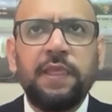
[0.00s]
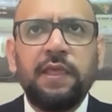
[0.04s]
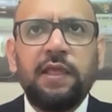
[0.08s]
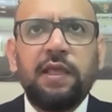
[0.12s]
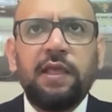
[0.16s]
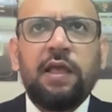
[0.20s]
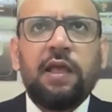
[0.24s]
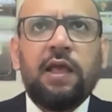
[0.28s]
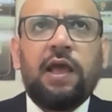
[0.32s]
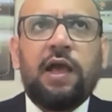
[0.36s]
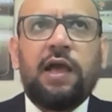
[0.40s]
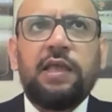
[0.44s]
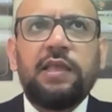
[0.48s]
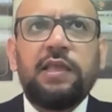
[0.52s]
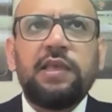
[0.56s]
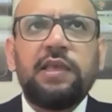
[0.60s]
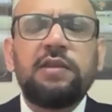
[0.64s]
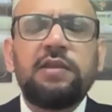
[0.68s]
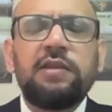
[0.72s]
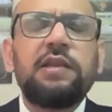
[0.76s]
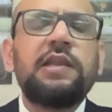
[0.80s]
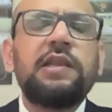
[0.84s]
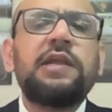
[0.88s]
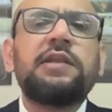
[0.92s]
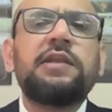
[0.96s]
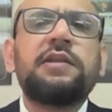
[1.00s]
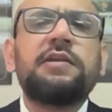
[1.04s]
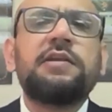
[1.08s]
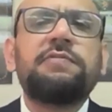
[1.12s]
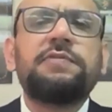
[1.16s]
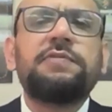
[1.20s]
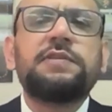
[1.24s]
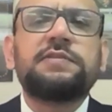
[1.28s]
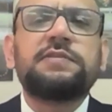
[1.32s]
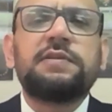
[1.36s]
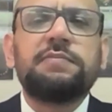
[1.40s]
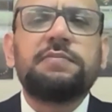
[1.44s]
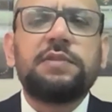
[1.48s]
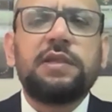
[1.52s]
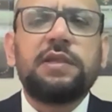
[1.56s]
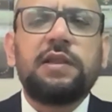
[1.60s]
I can relate it with something